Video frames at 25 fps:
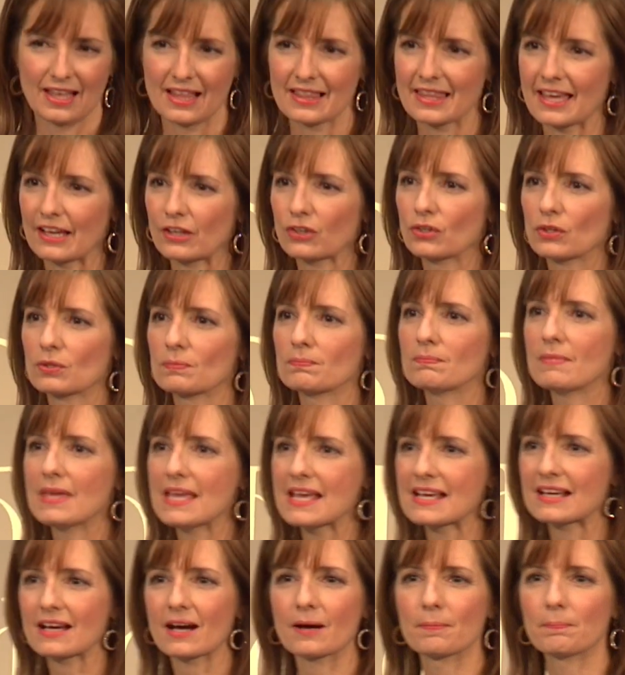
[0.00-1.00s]
that could
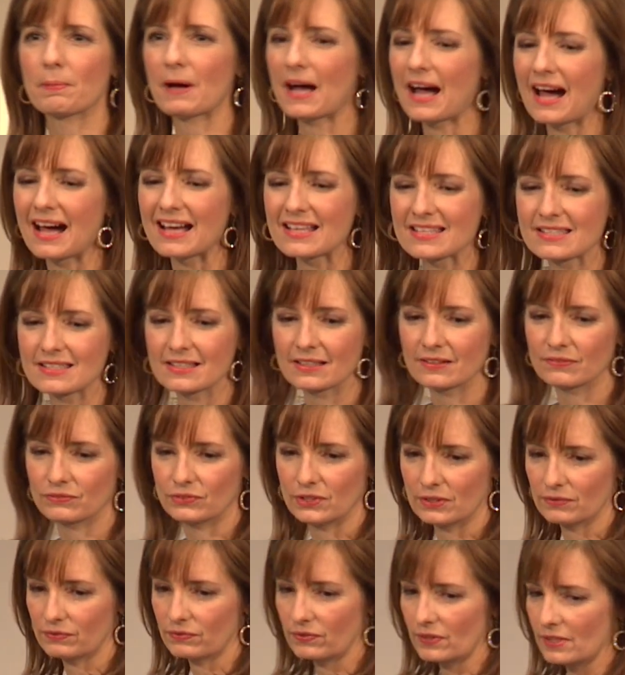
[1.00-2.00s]
make a positive
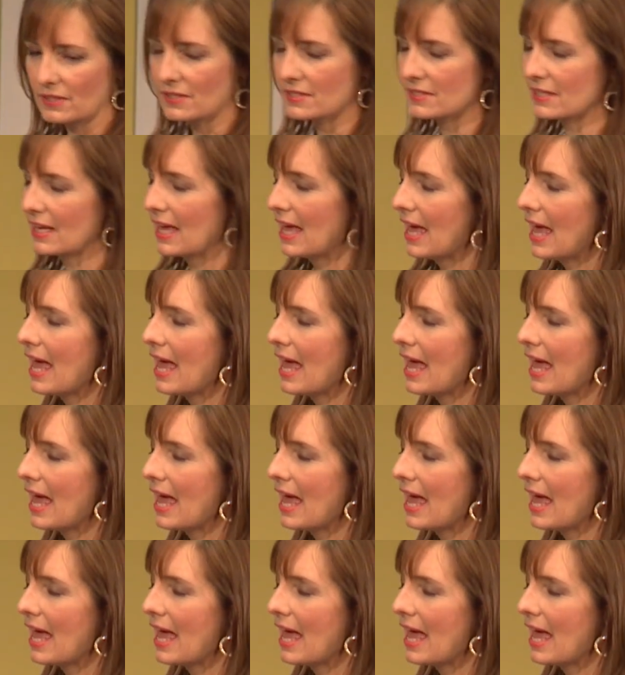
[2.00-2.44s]
difference.